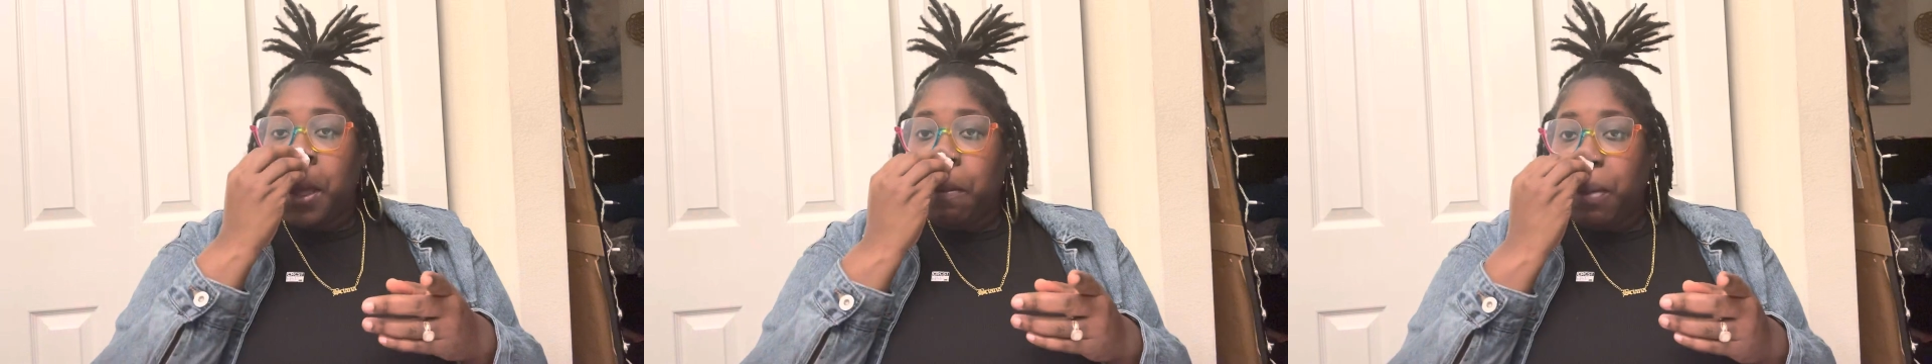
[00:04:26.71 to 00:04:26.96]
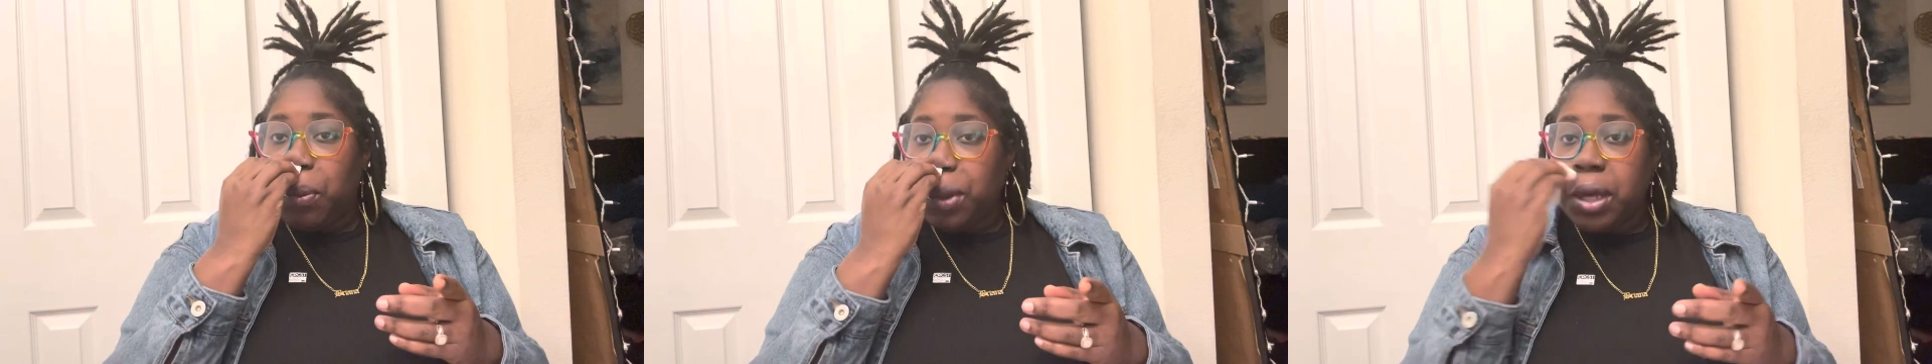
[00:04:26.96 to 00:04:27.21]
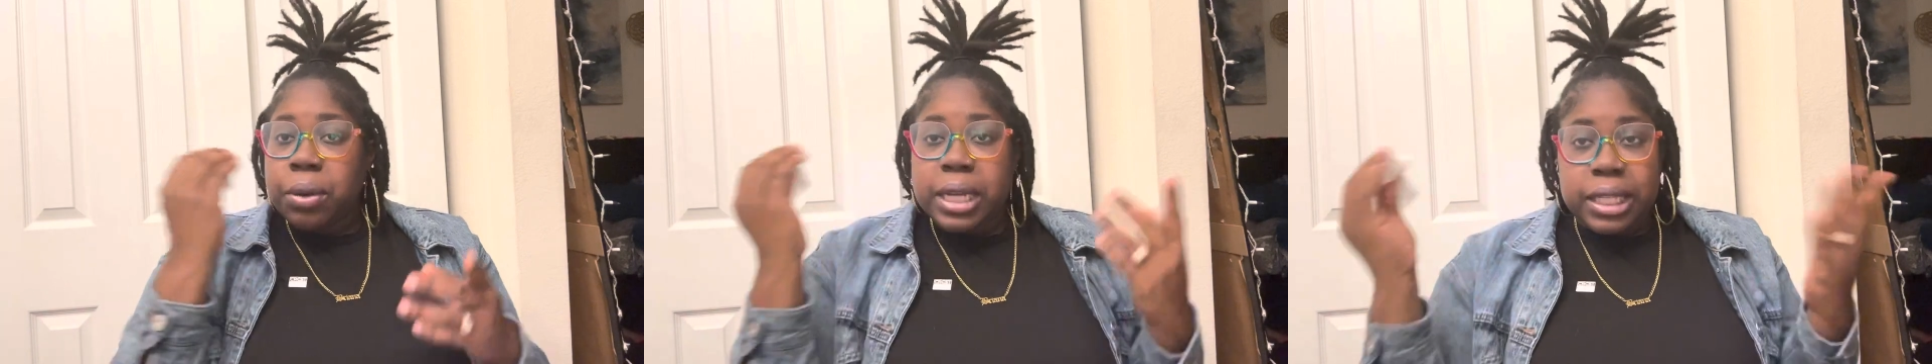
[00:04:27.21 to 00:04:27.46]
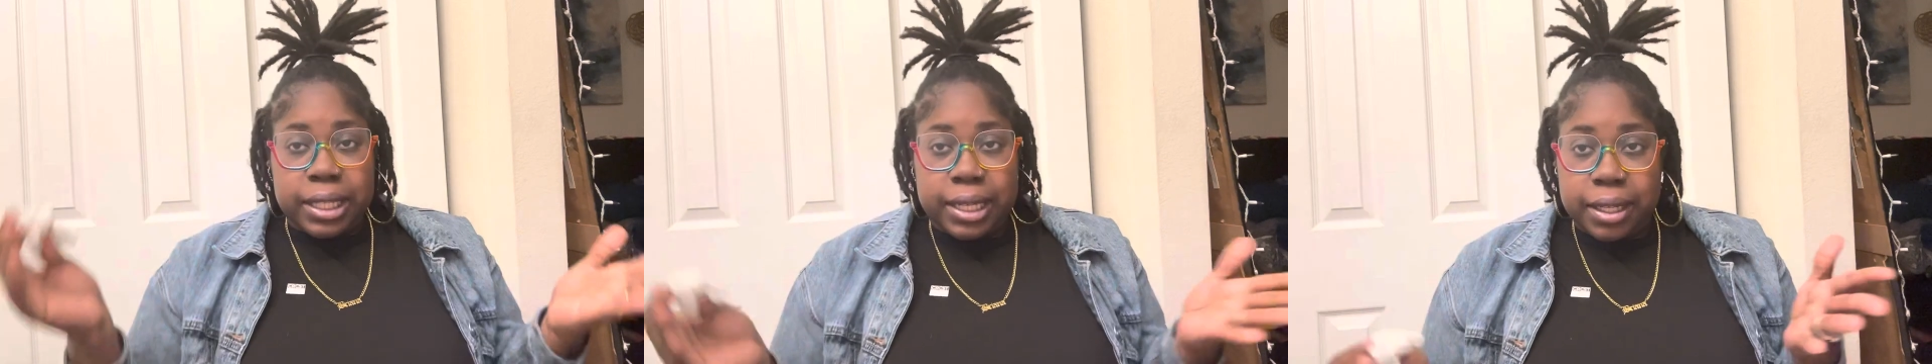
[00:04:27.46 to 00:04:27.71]
But we're going to
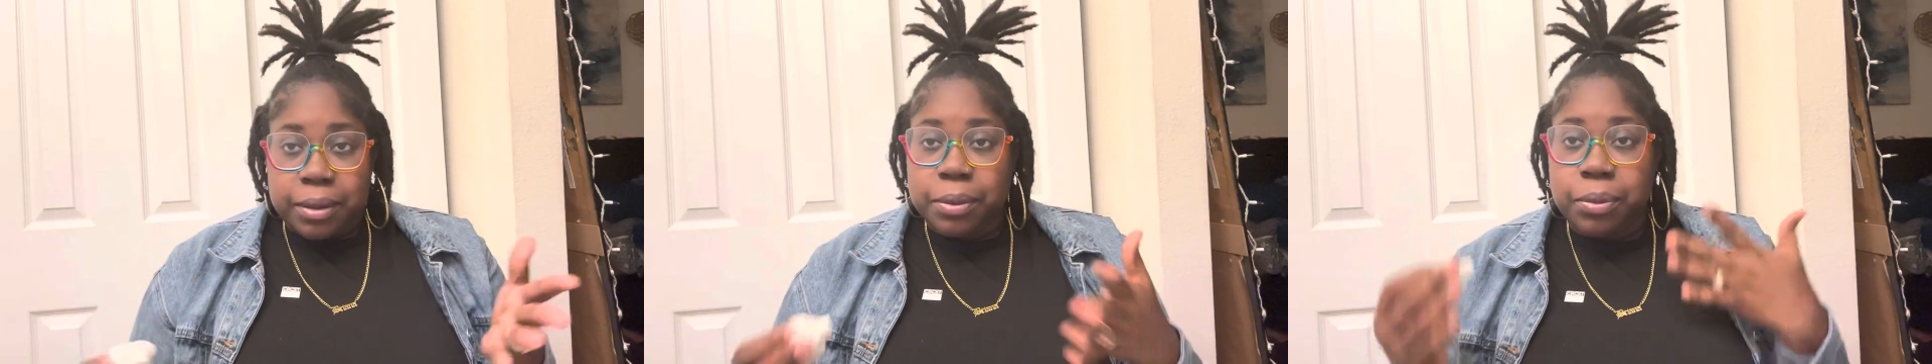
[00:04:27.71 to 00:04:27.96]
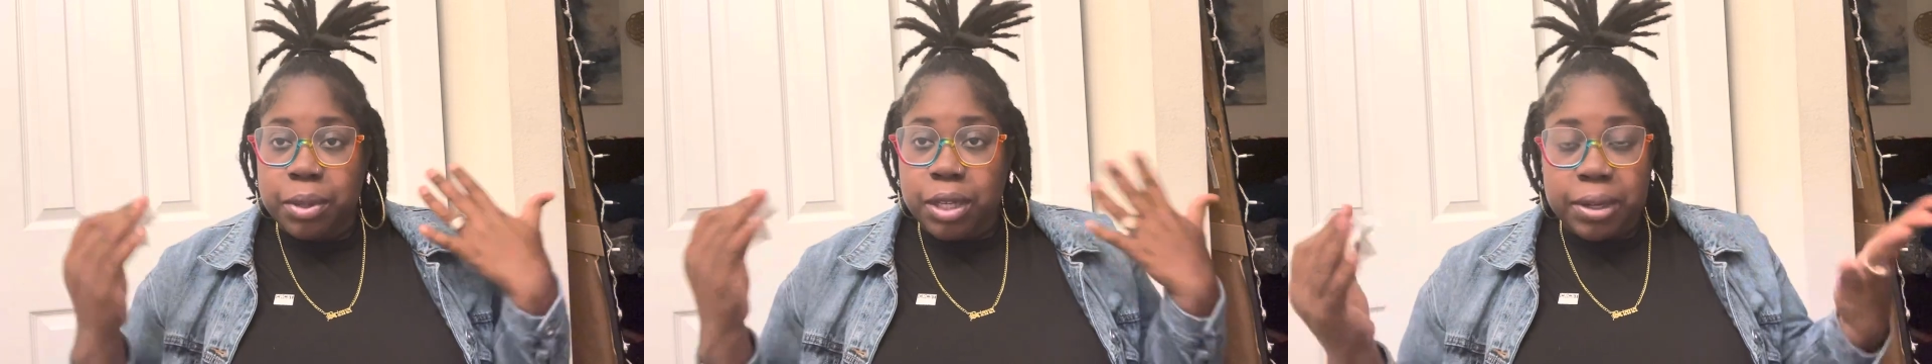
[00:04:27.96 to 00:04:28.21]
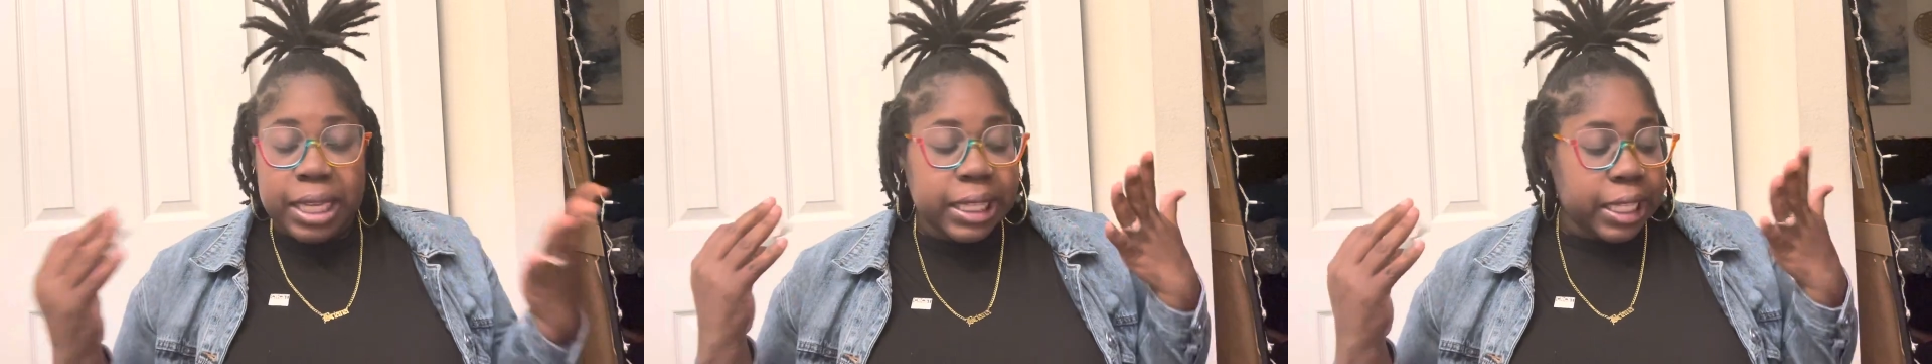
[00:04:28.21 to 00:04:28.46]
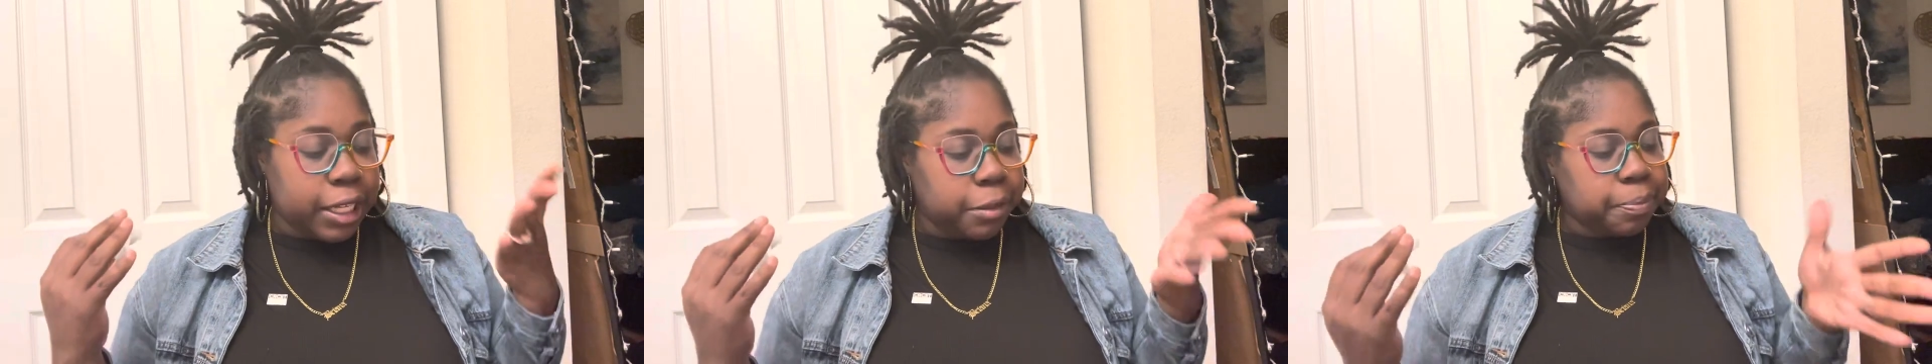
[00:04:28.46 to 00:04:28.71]
get
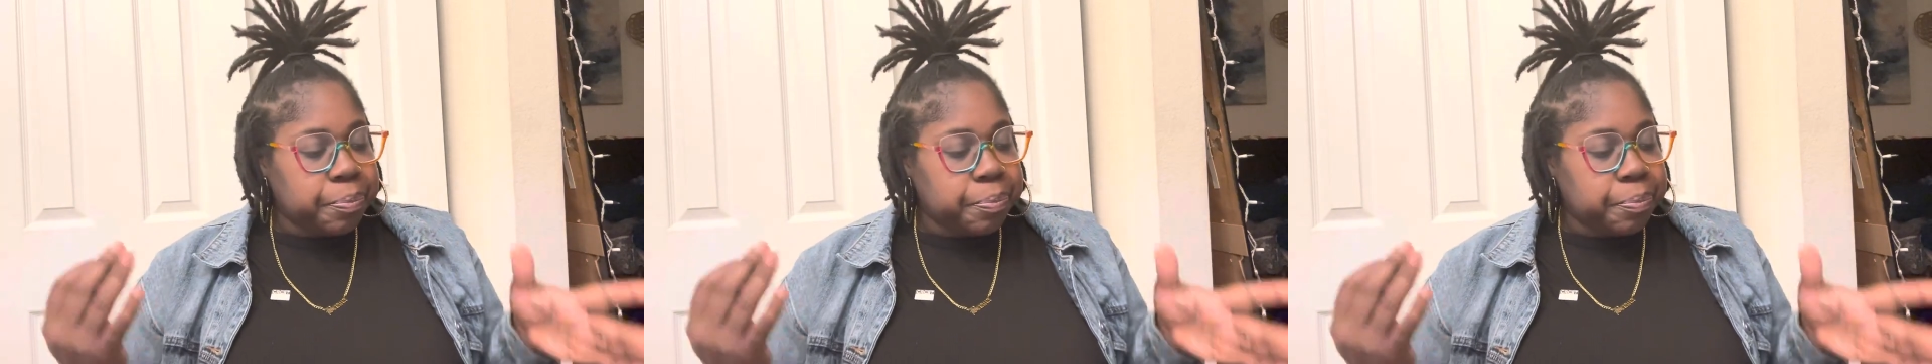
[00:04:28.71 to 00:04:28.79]
there.